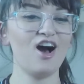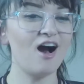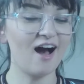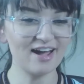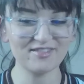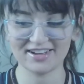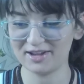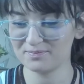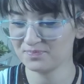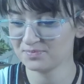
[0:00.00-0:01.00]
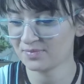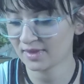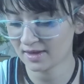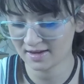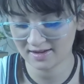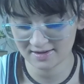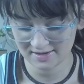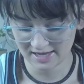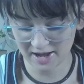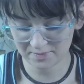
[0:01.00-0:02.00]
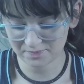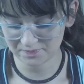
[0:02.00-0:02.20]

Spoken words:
I have that game. Okay.